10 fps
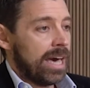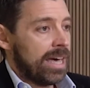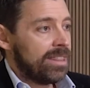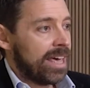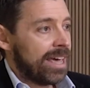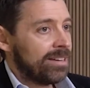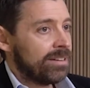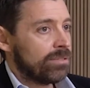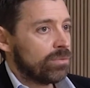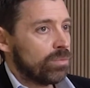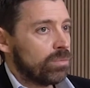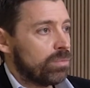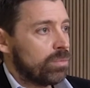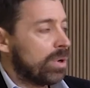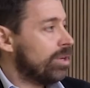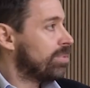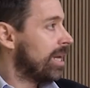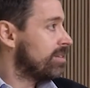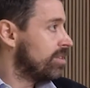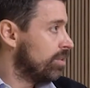And then what do you
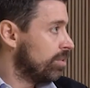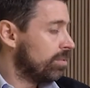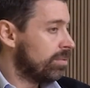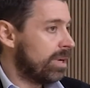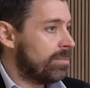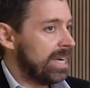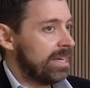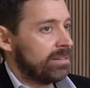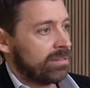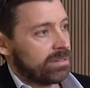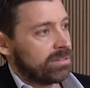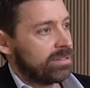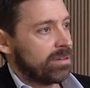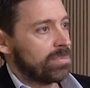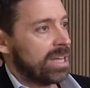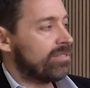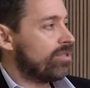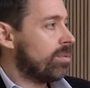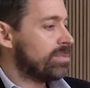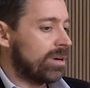plan to do? I mean, some
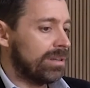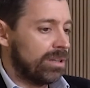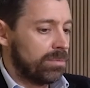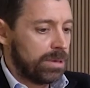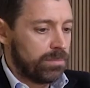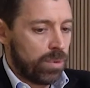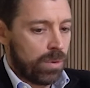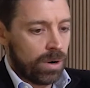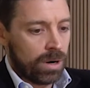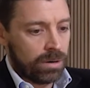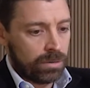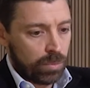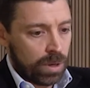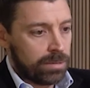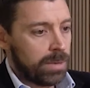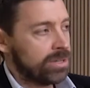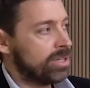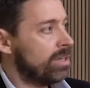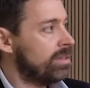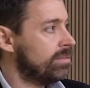platforms are a little bit more
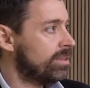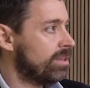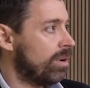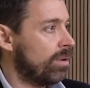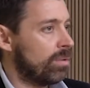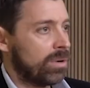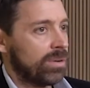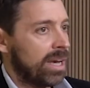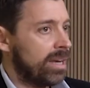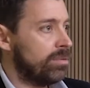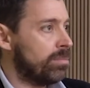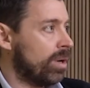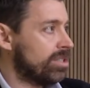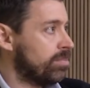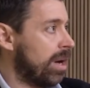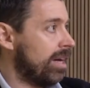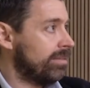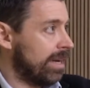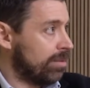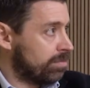one-dimensional. So, okay, you bought
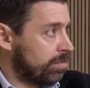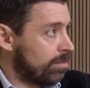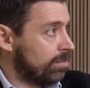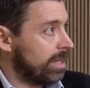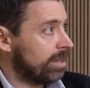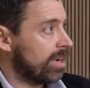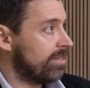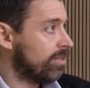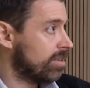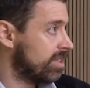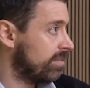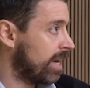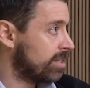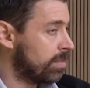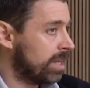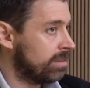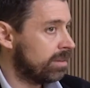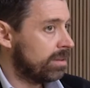Spot. That was probably a great first investment,